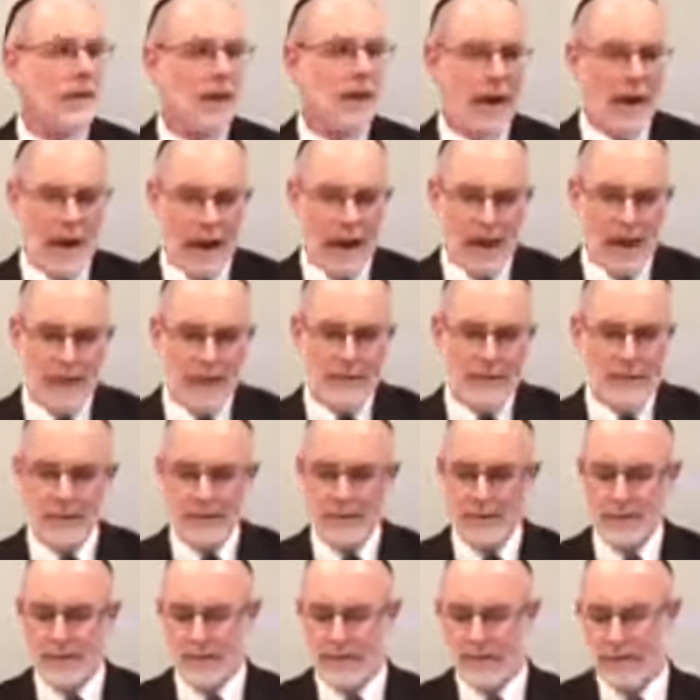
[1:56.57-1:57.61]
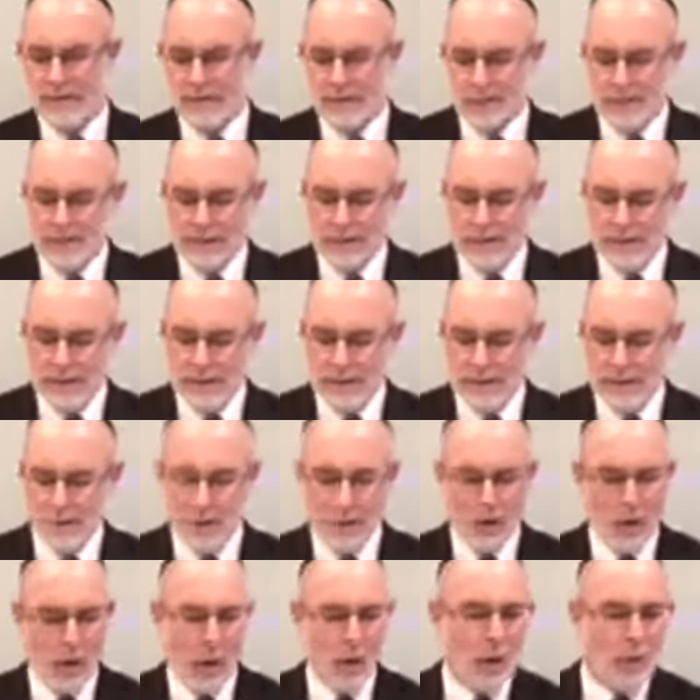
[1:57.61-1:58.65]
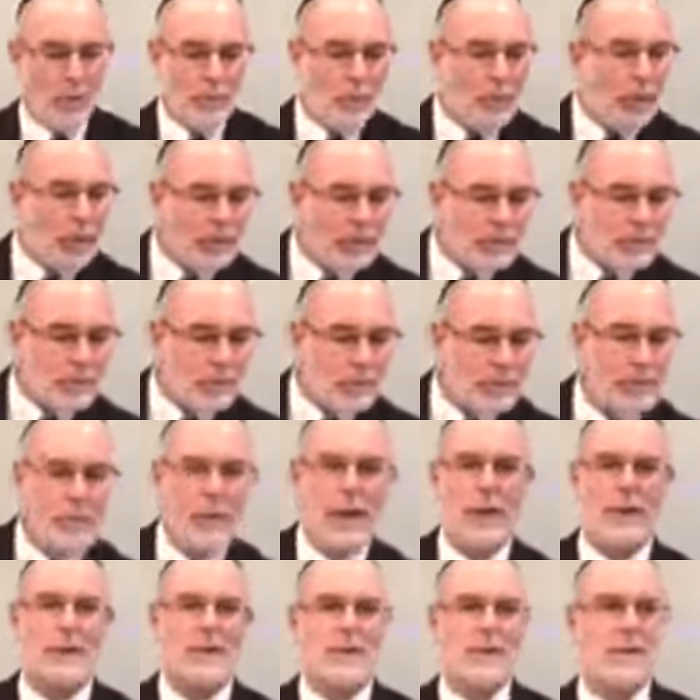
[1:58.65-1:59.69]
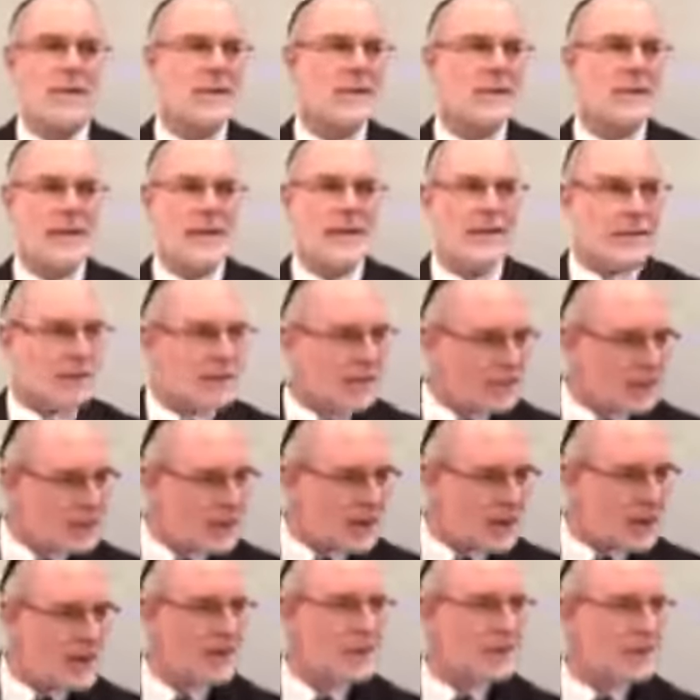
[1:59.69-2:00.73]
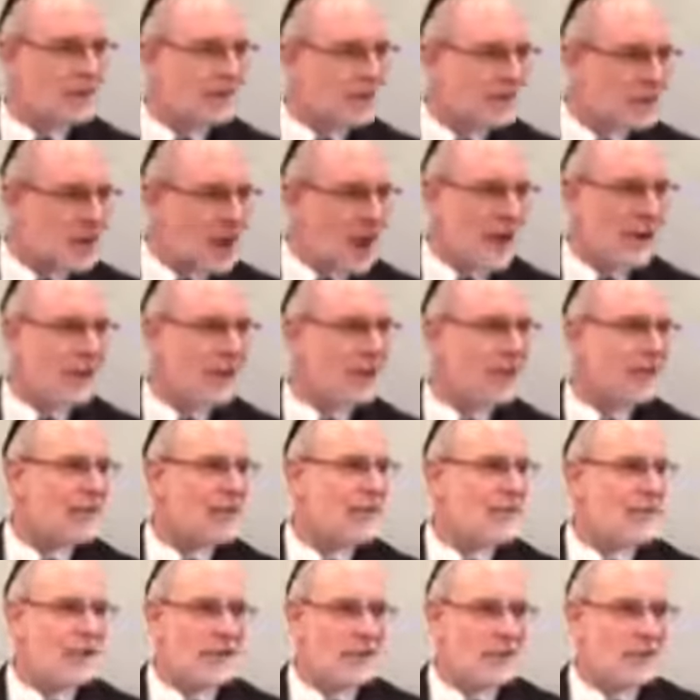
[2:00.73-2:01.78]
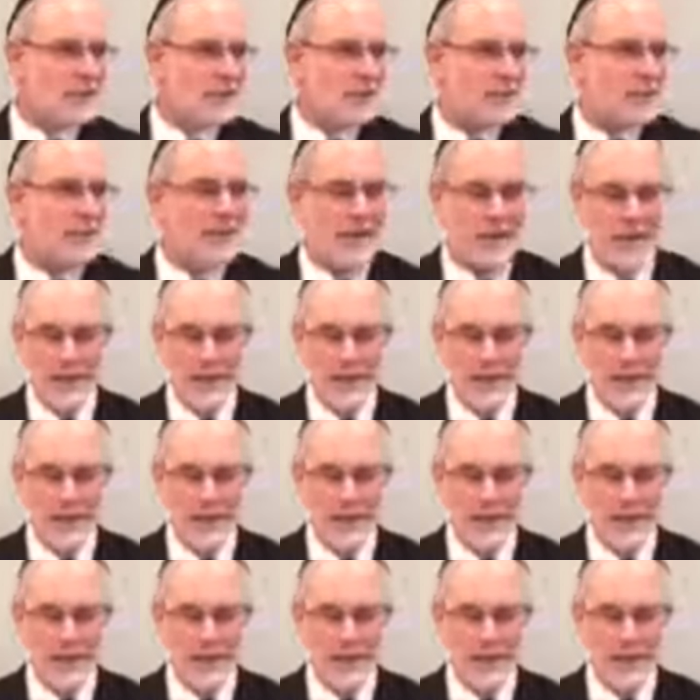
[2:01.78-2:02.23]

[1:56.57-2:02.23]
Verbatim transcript: And he wrote a whole book on just the death of those kings, the shattering of the vessels, very